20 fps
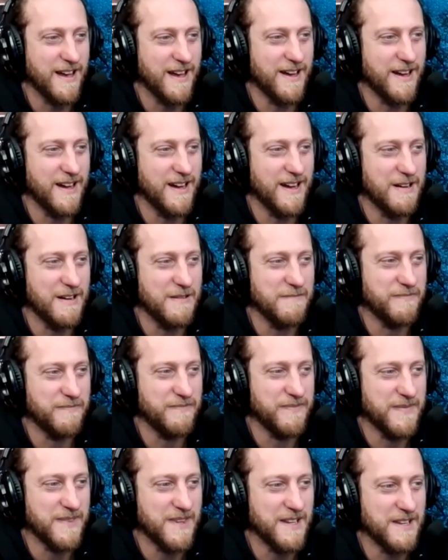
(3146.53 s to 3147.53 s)
um,
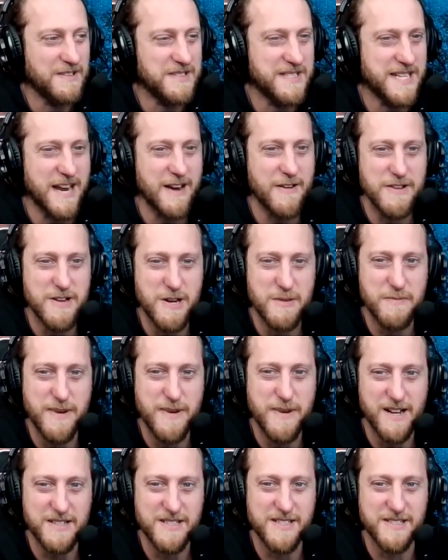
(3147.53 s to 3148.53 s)

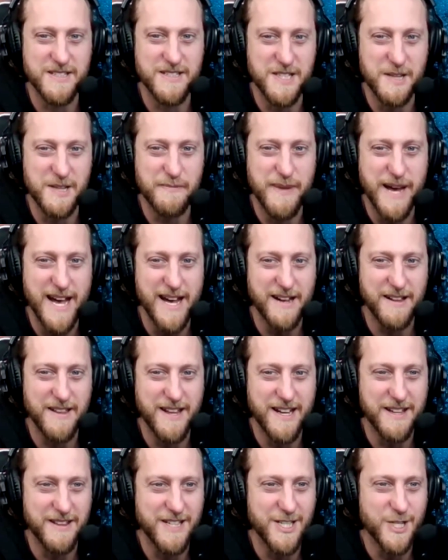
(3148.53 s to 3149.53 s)
stereo boxes in the
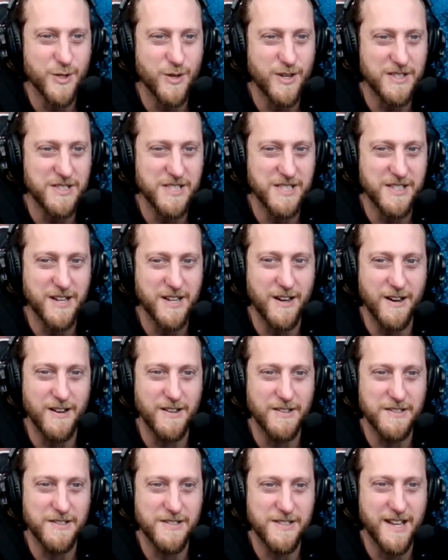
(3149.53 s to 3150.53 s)
back, like in the trunks of
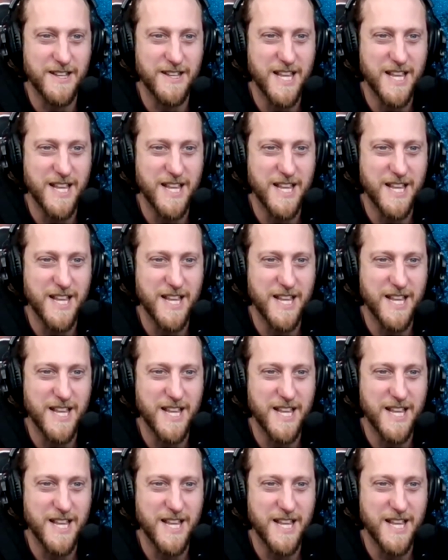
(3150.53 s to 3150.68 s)
cars.